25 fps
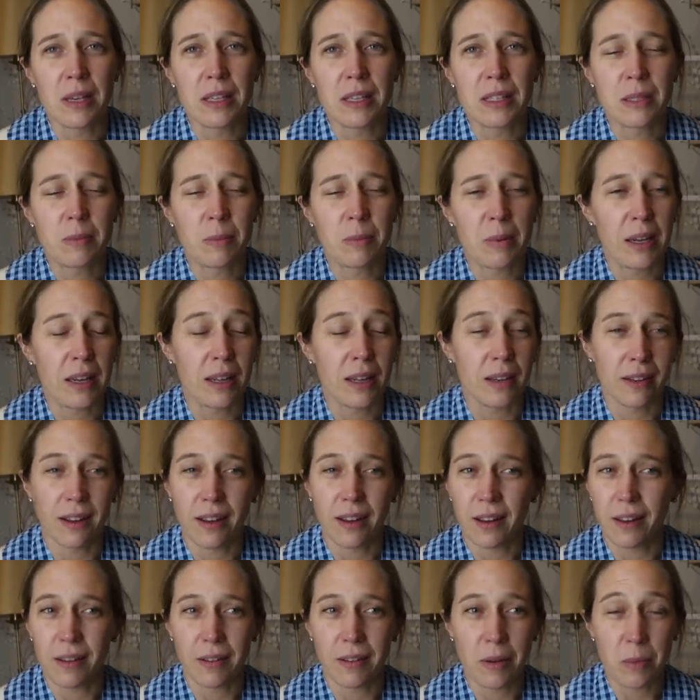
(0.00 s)
It's been
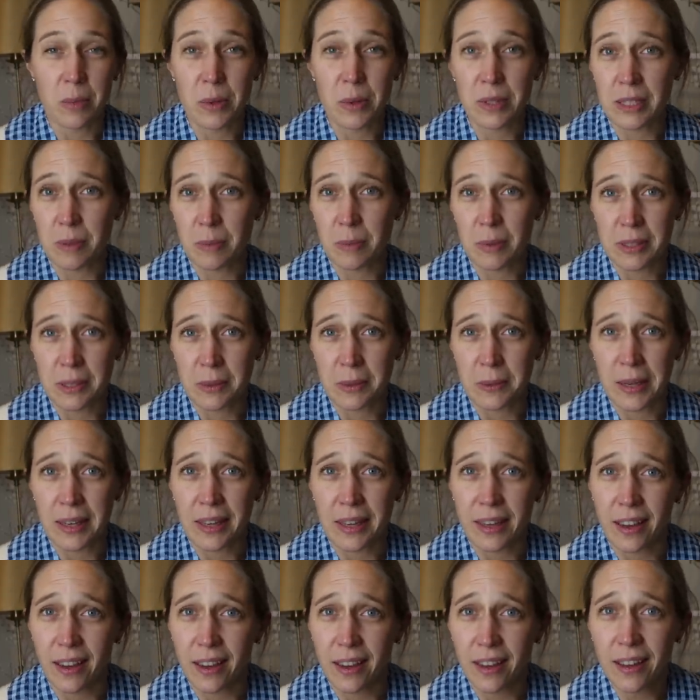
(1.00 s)
a busy week
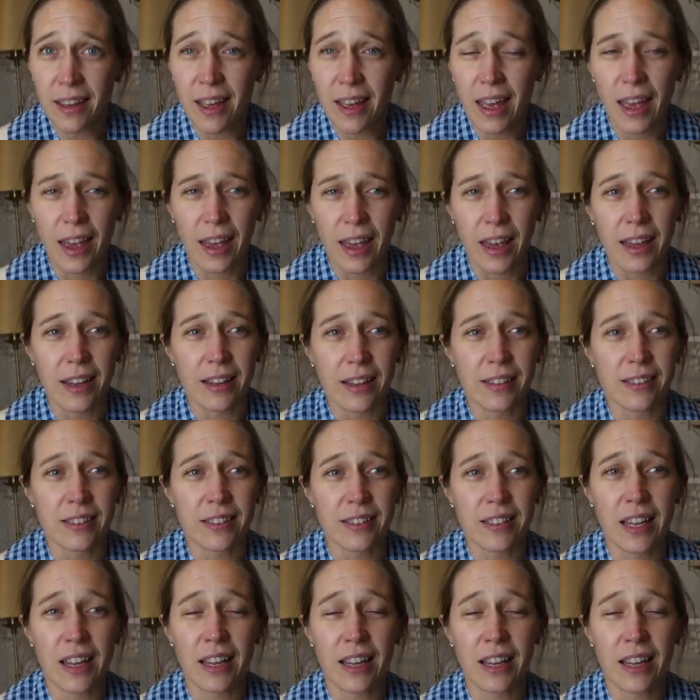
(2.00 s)
here, and